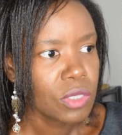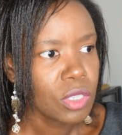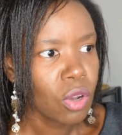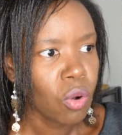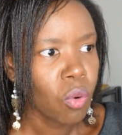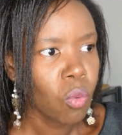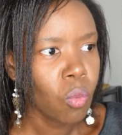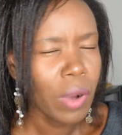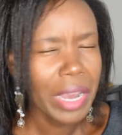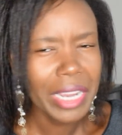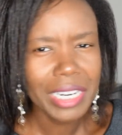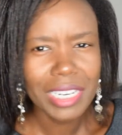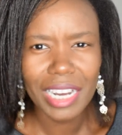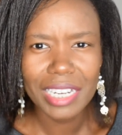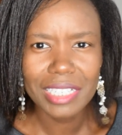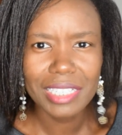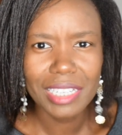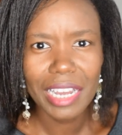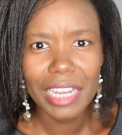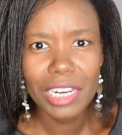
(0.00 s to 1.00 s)
When I
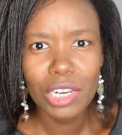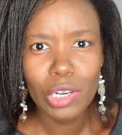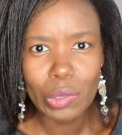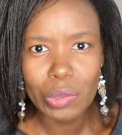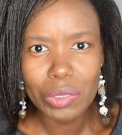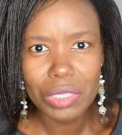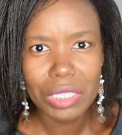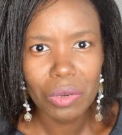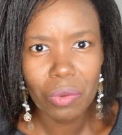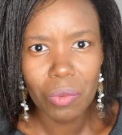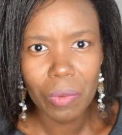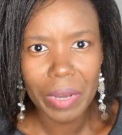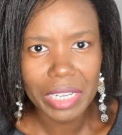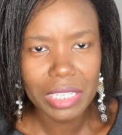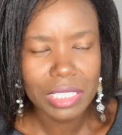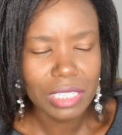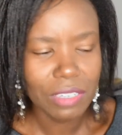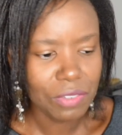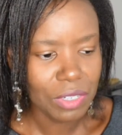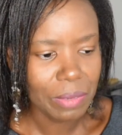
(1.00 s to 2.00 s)
started losing weight
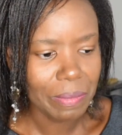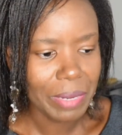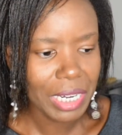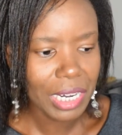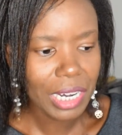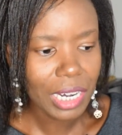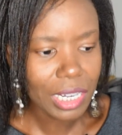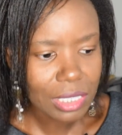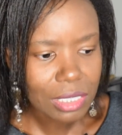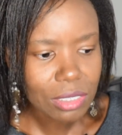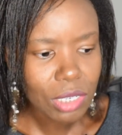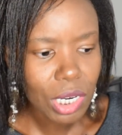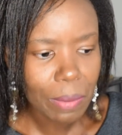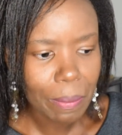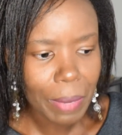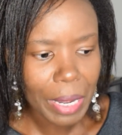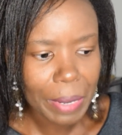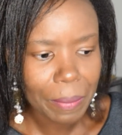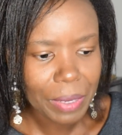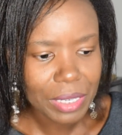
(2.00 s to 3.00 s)
after my gastric
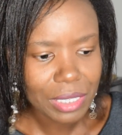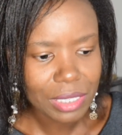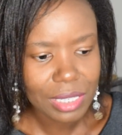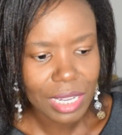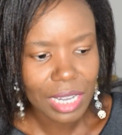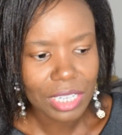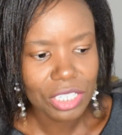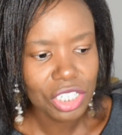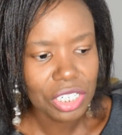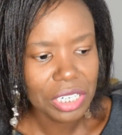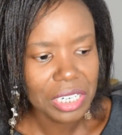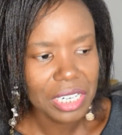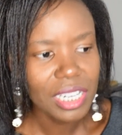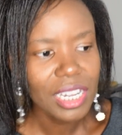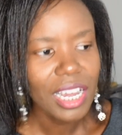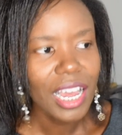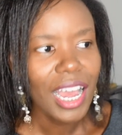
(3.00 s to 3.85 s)
bypass surgery,